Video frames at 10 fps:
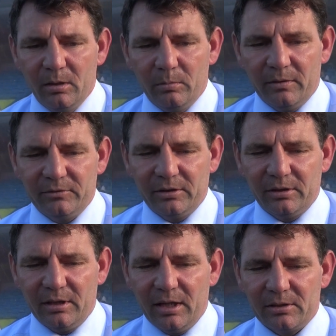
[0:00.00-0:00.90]
We have
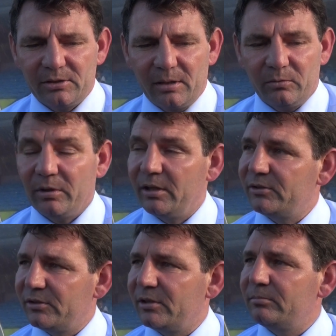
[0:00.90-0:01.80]
to accept
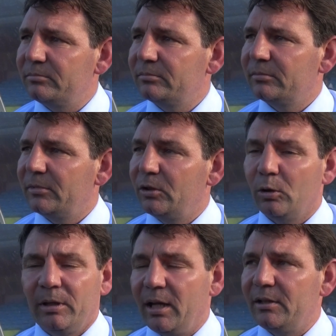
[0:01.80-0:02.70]
criticism. And
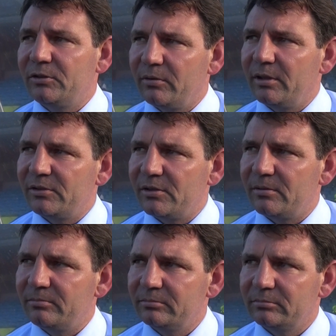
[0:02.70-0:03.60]
nobody likes
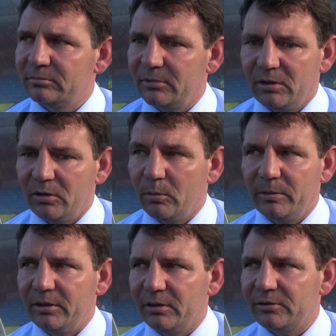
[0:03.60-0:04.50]
criticism,
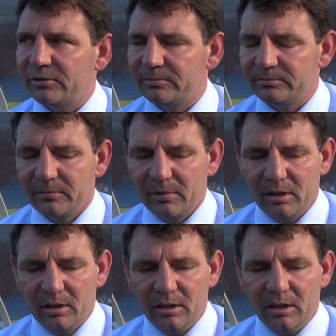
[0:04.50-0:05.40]
nobody does,
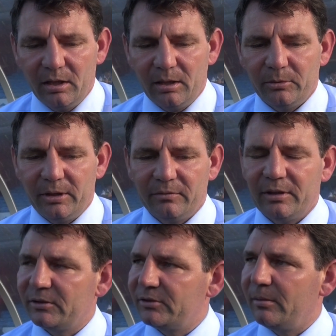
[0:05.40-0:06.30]
but you have
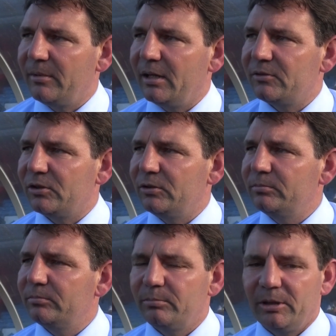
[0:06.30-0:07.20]
to accept that
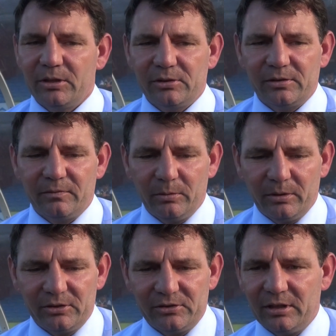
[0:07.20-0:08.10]
too, because if you
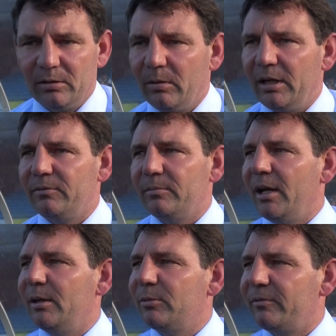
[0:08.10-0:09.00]
want to steer away from
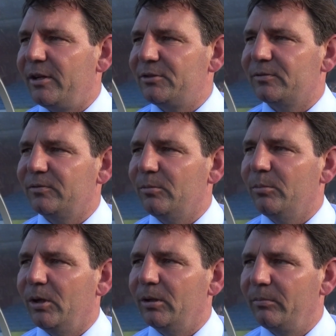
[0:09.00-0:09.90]
that in professional
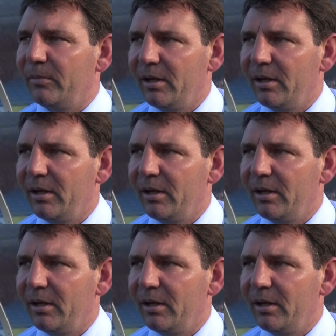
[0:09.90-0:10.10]
football